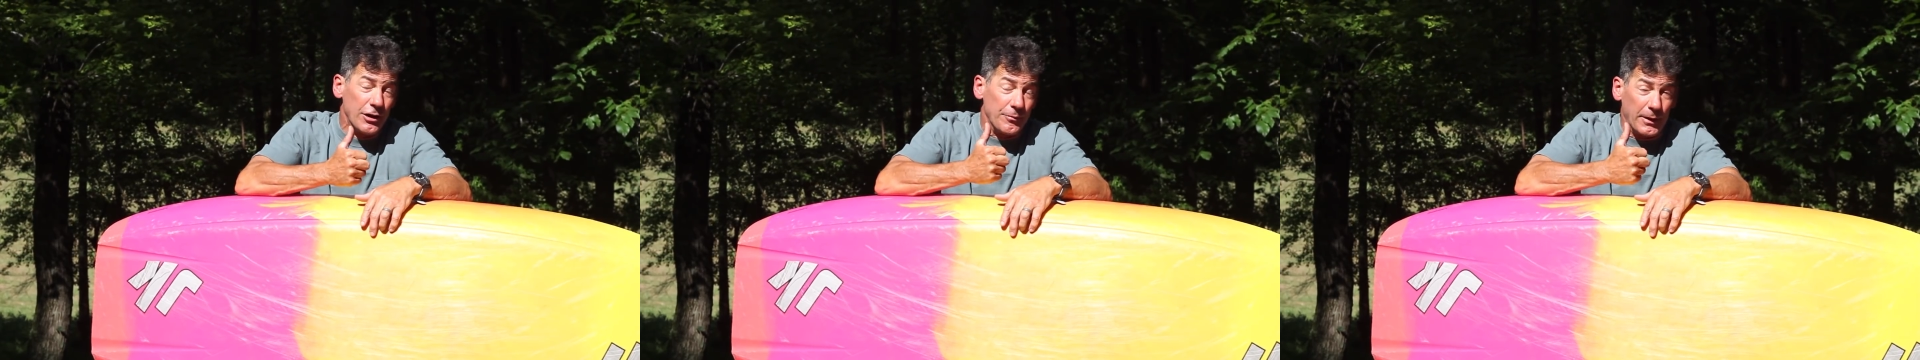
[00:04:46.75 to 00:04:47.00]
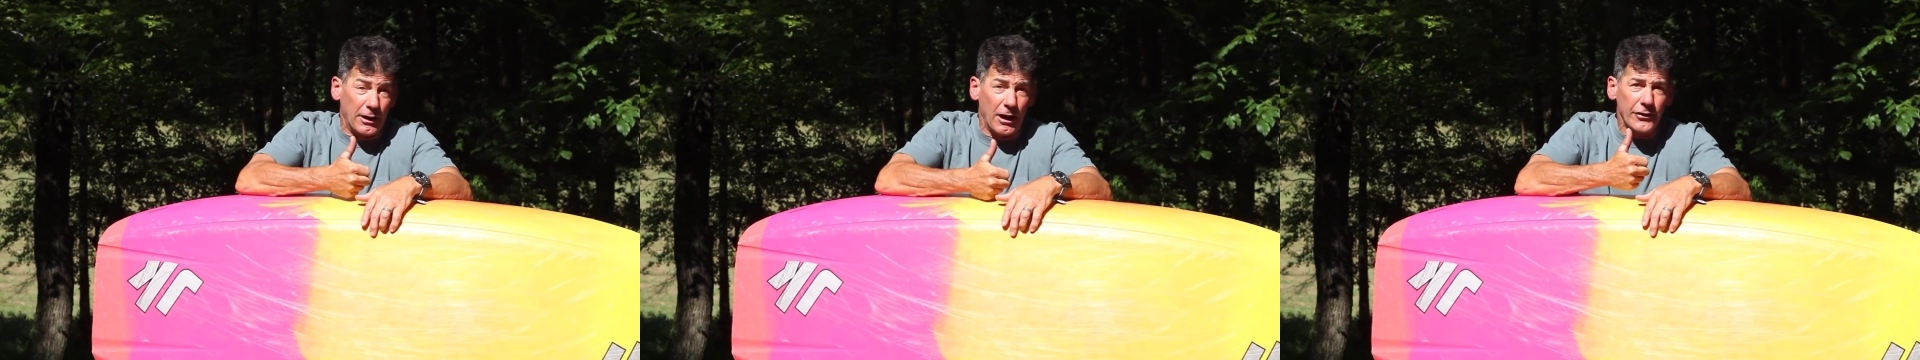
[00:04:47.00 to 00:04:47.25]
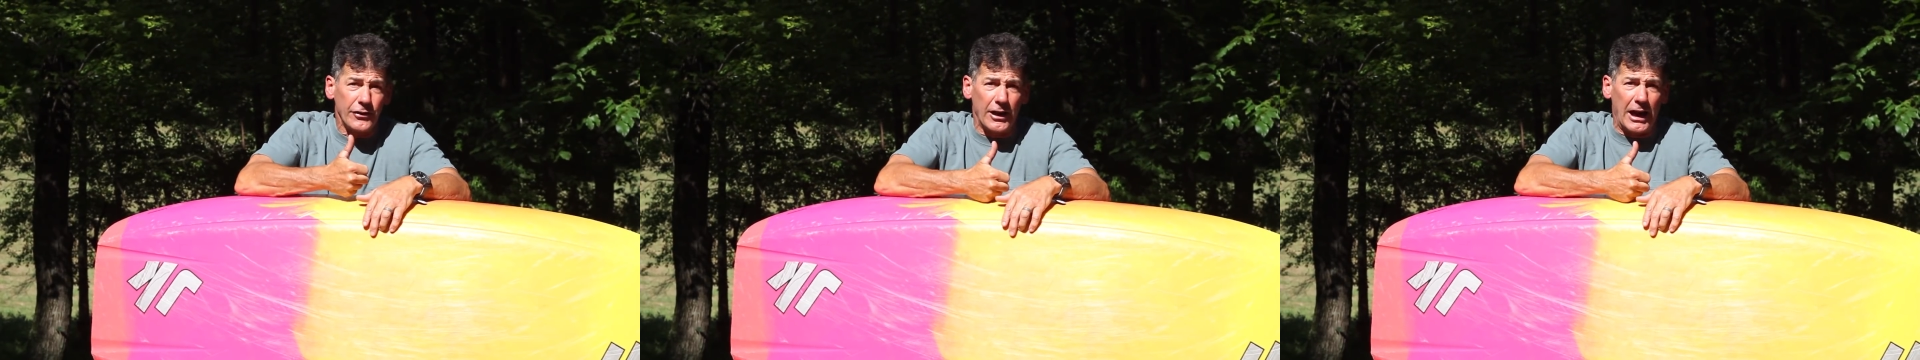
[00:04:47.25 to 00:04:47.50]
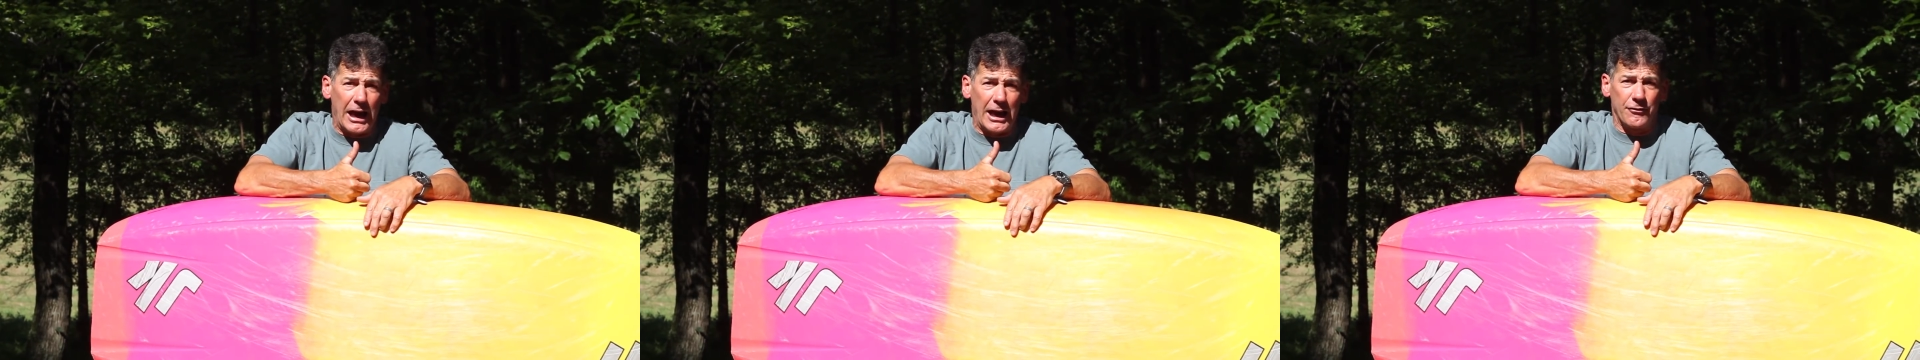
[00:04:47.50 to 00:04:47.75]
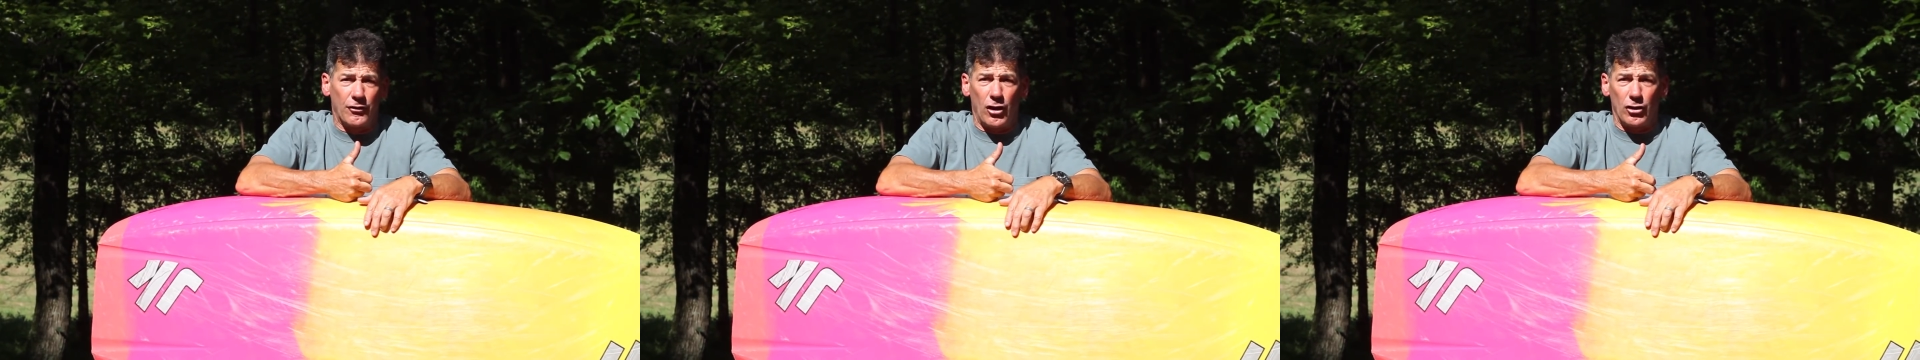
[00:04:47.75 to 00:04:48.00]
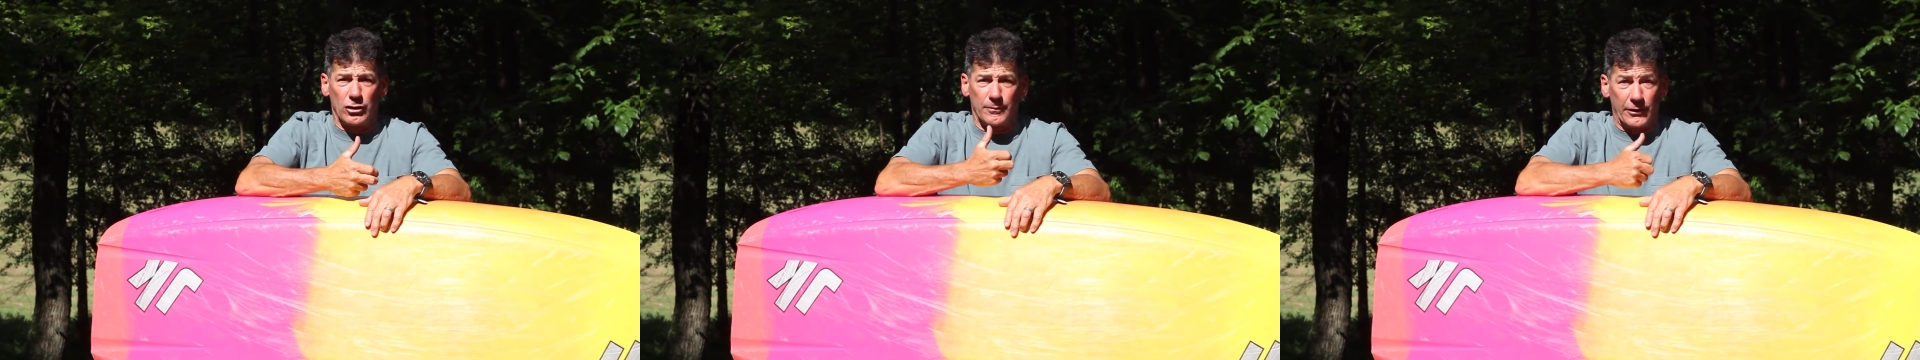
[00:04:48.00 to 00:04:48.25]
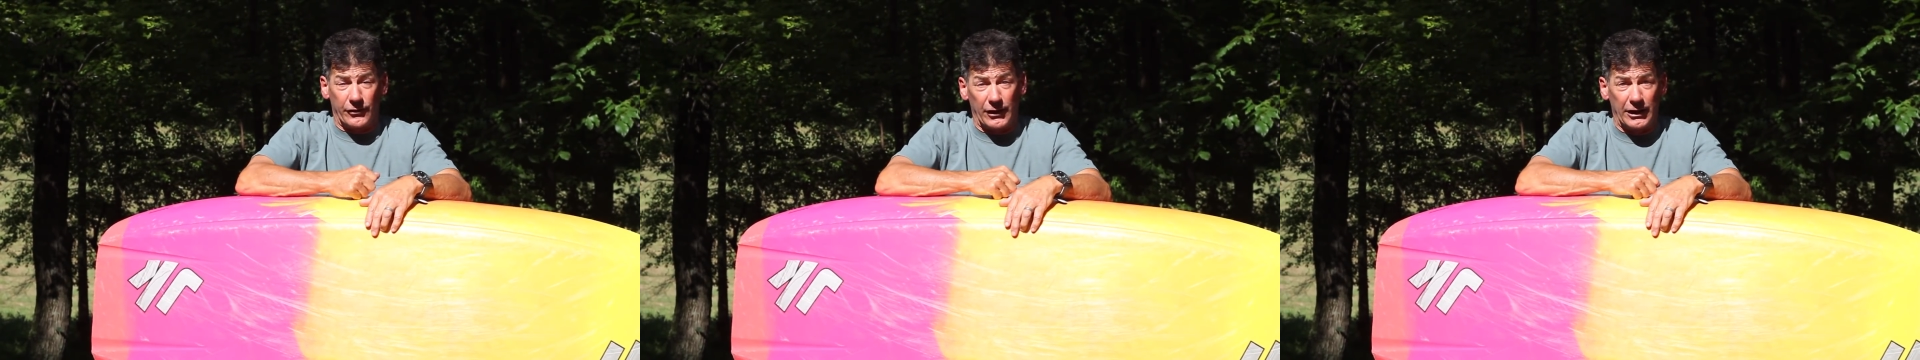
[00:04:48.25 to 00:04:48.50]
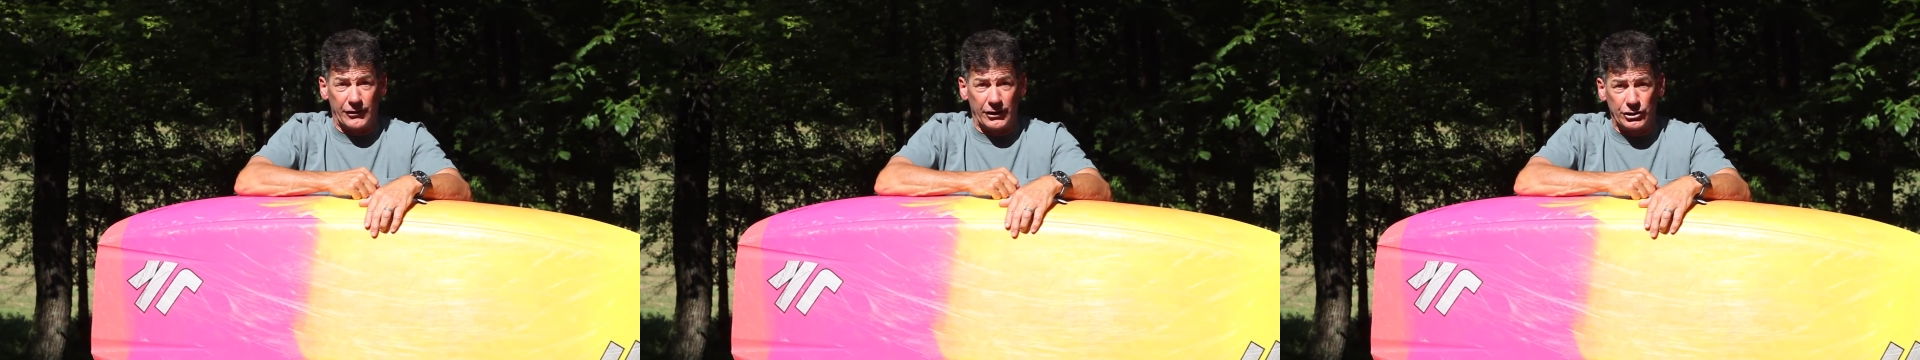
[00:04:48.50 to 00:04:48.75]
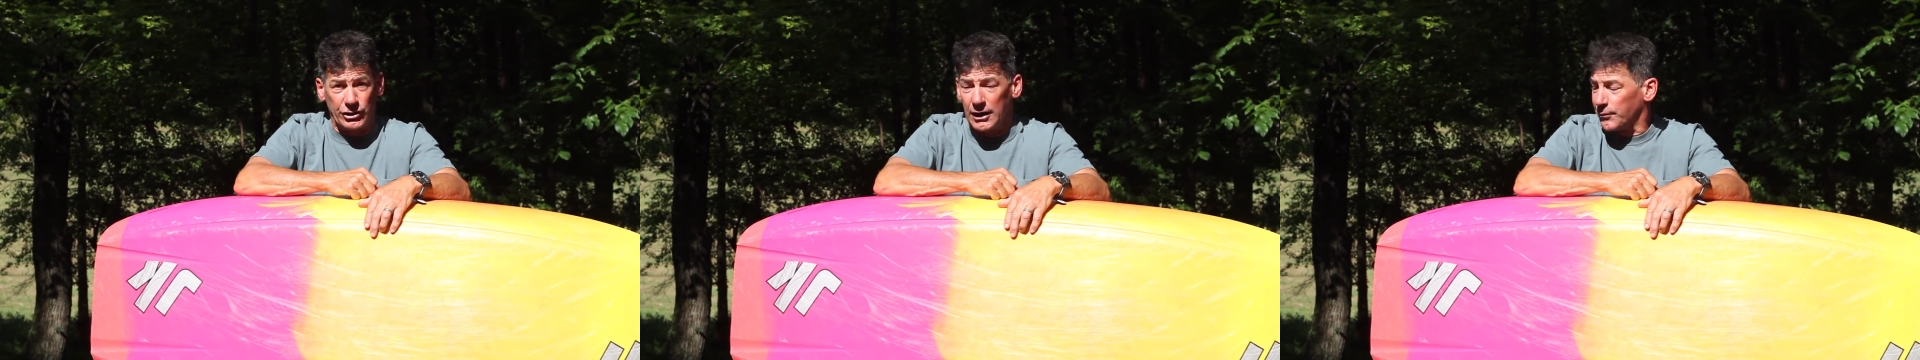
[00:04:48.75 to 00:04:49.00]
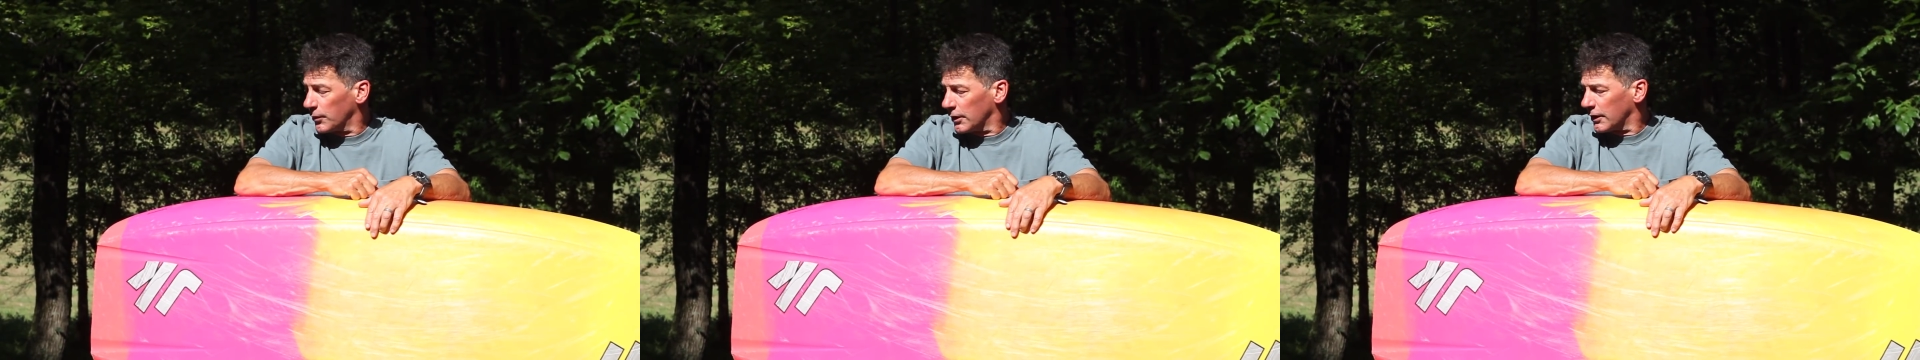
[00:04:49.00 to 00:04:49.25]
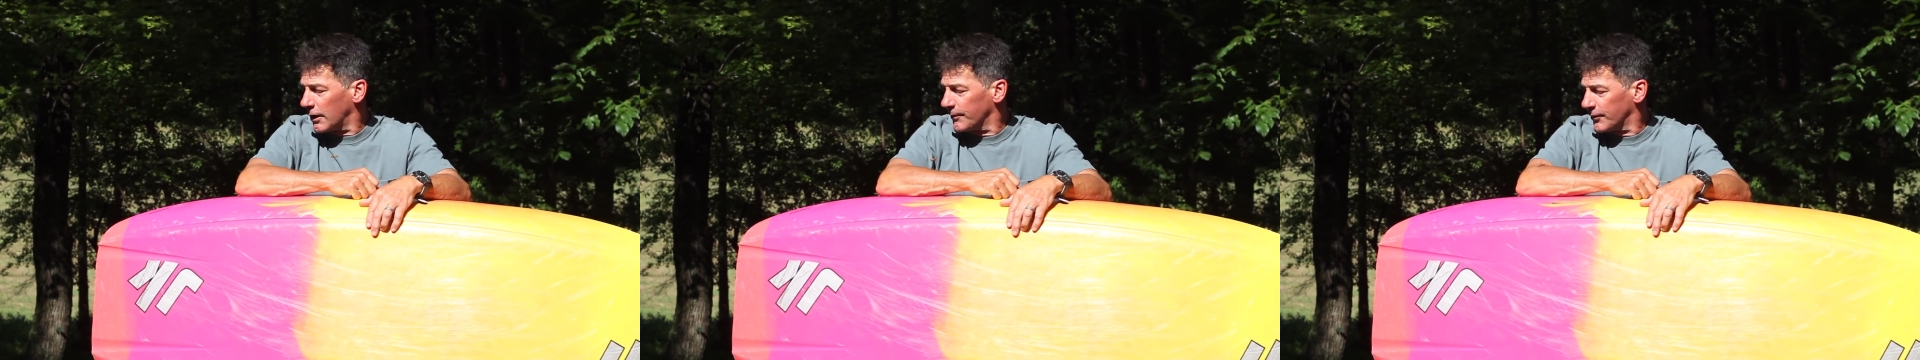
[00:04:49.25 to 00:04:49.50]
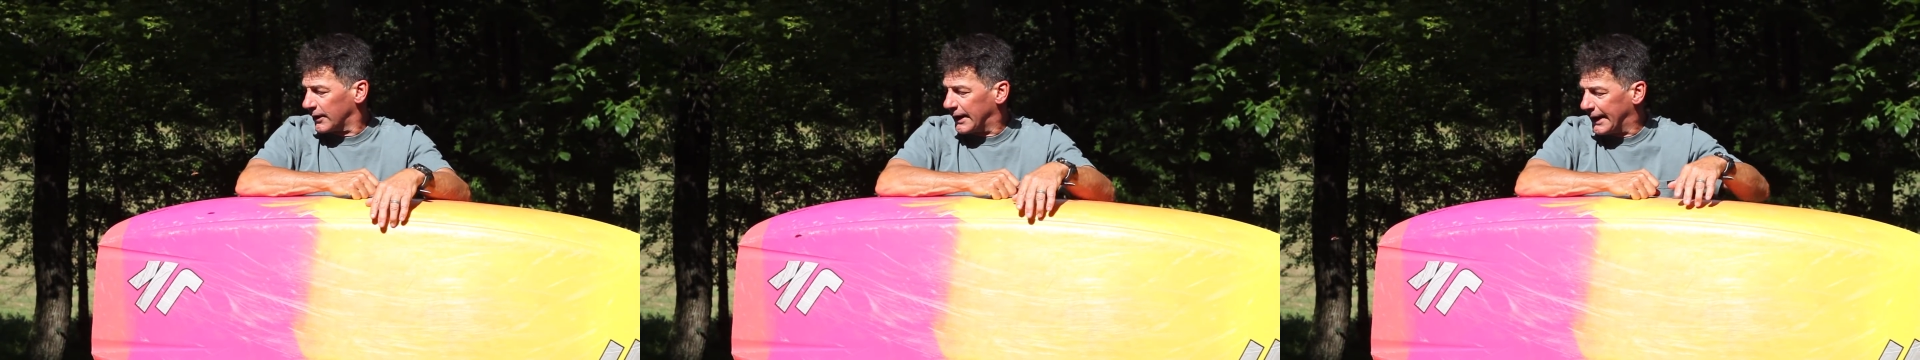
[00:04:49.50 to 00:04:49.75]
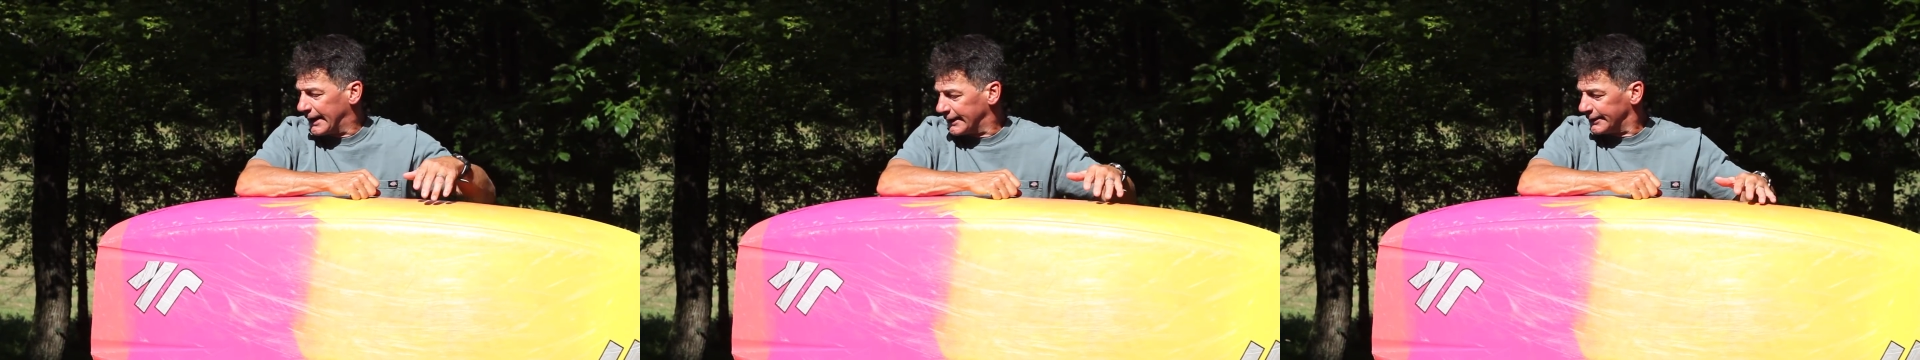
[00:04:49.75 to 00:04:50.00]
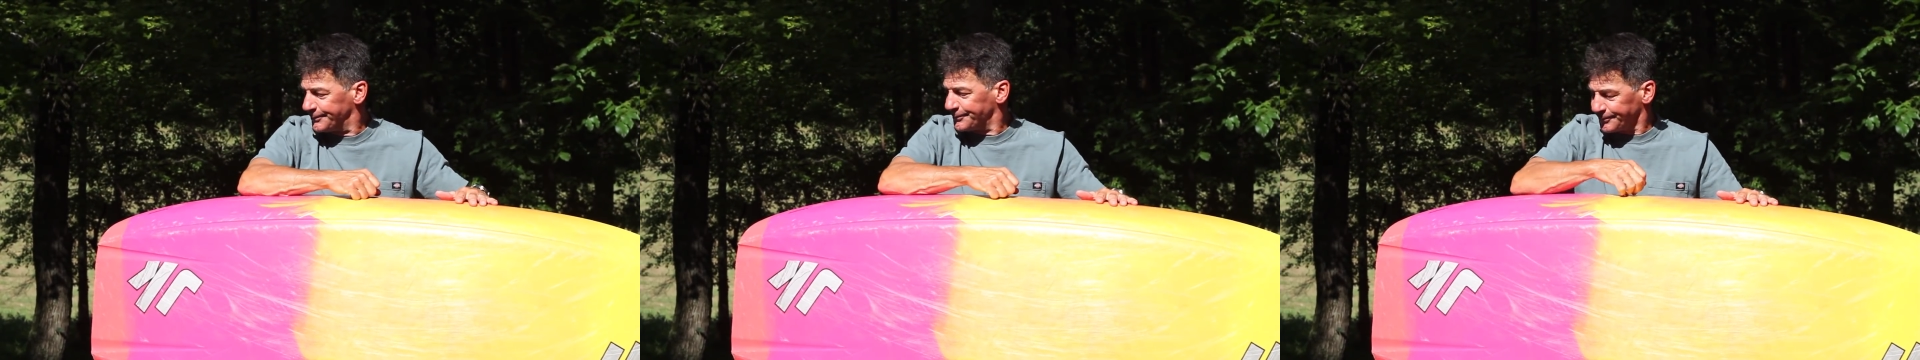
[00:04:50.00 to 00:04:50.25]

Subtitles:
Because of the high volume, the slicey shape really comes in handy.